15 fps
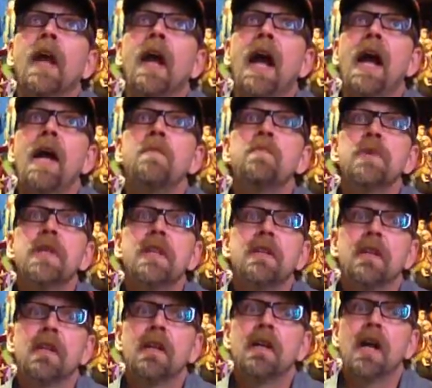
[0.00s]
I'm with
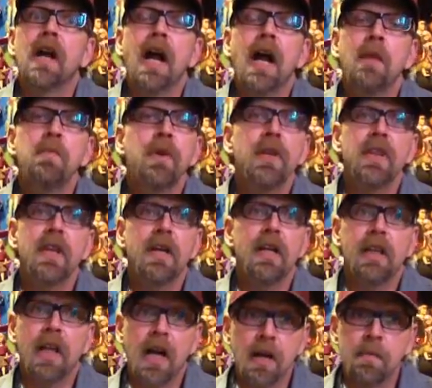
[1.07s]
a
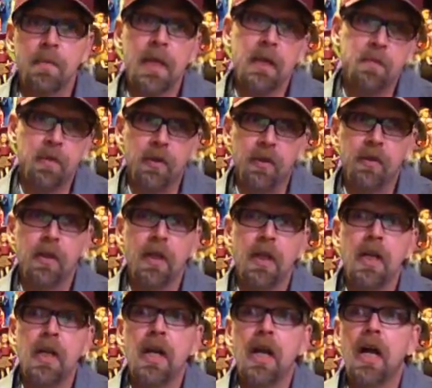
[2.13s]
lot of people.
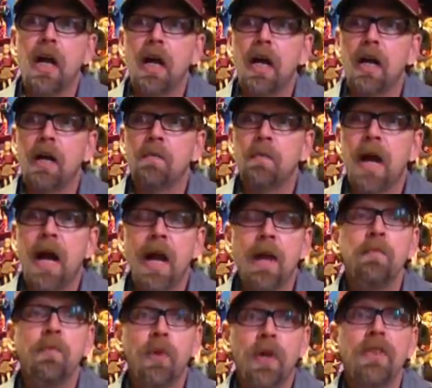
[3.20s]

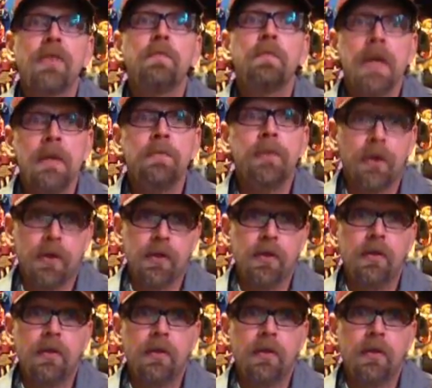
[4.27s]
I'm with people